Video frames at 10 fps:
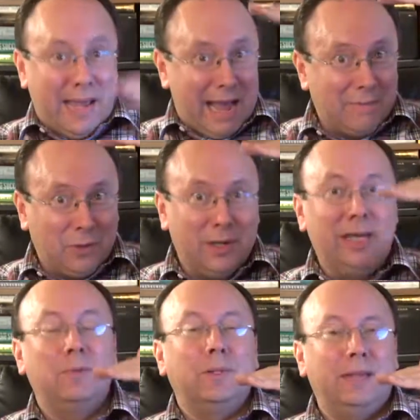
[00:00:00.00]
after
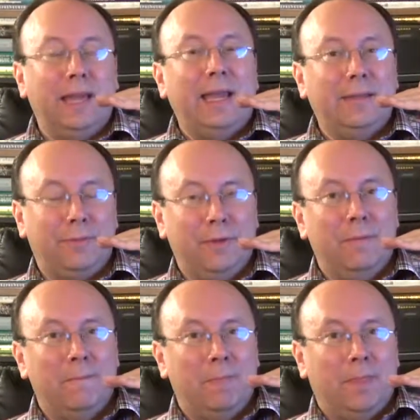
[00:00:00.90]
Henry VIII,
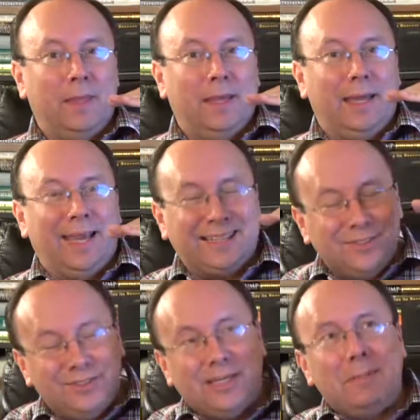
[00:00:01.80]

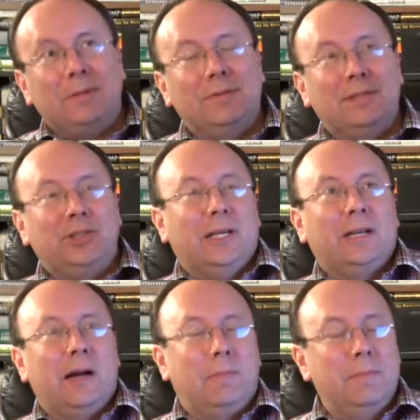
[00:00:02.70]
except that she had a
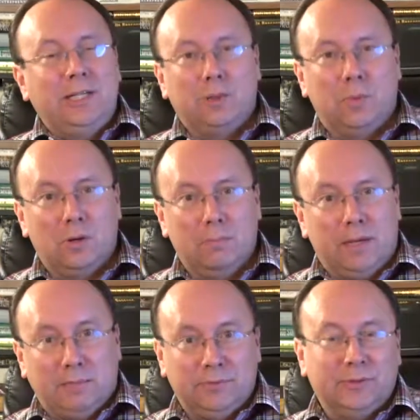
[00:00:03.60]
couple major road
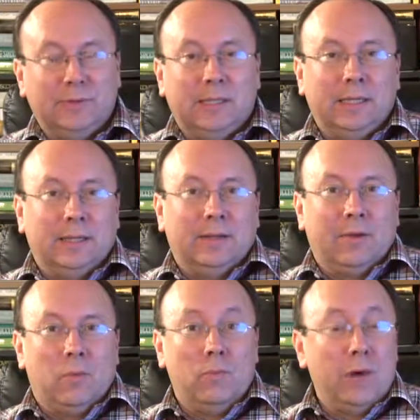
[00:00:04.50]
bumps.
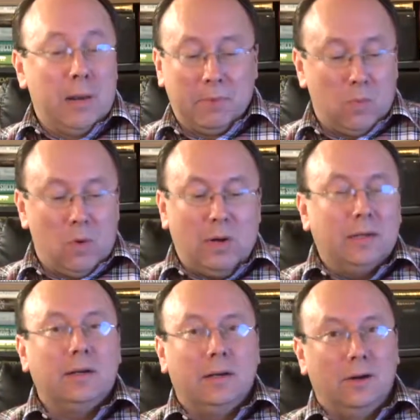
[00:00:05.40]
Number
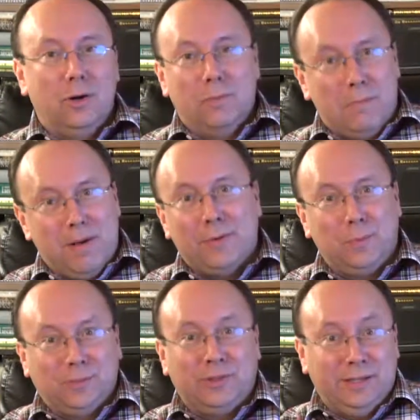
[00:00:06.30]
one, her mother
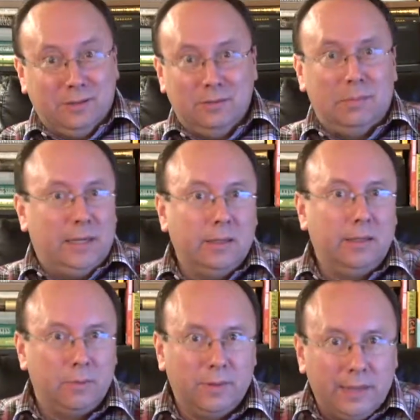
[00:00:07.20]
was killed by
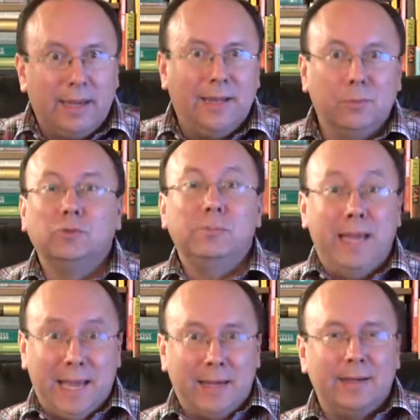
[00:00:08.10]
Henry VIII, was
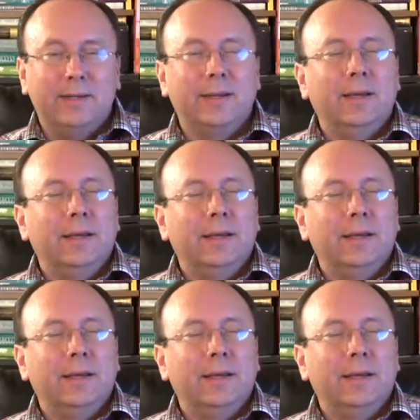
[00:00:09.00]
beheaded,